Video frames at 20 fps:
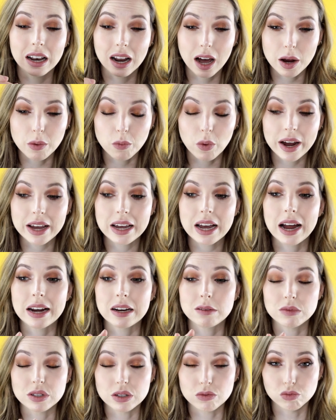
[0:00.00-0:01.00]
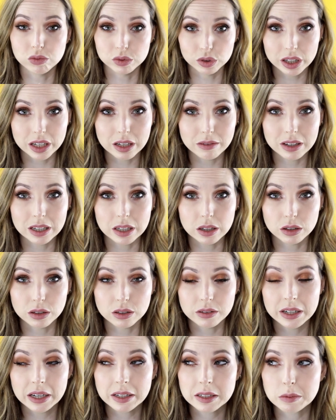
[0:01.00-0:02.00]
lightweight, and it was really, really
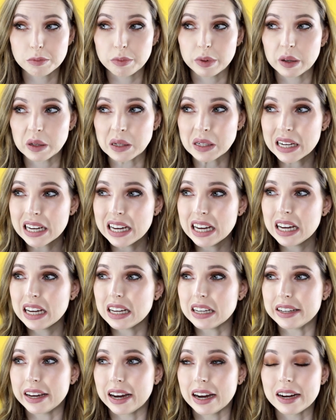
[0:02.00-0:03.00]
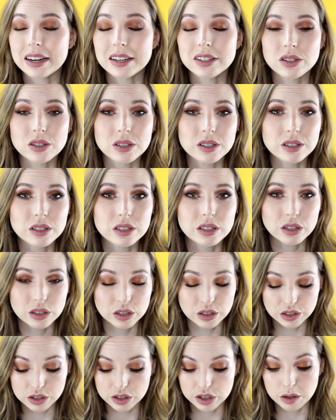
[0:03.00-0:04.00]
glorious. But yeah, it just
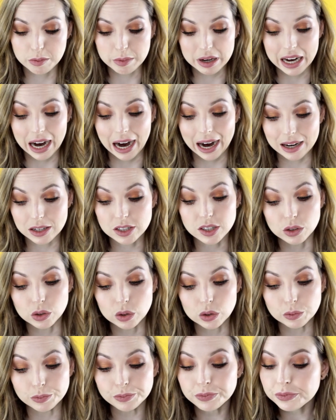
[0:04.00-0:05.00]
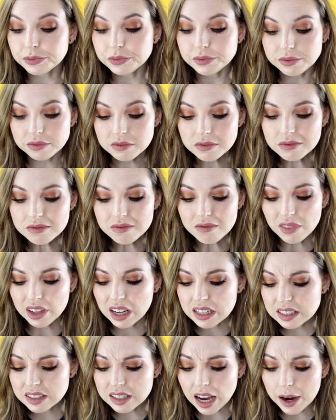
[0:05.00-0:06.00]
doesn't suit me at all.
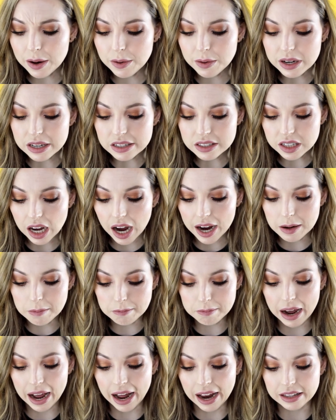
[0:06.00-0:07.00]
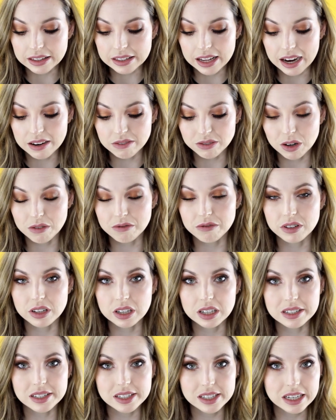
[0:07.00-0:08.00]
So it's kind of mad that I've gone for the
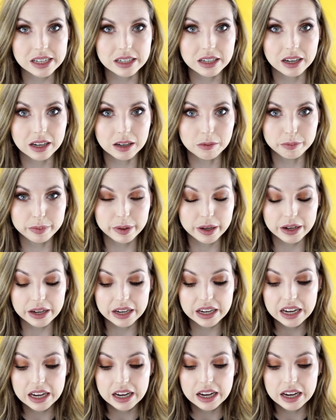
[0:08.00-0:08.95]
concealer, but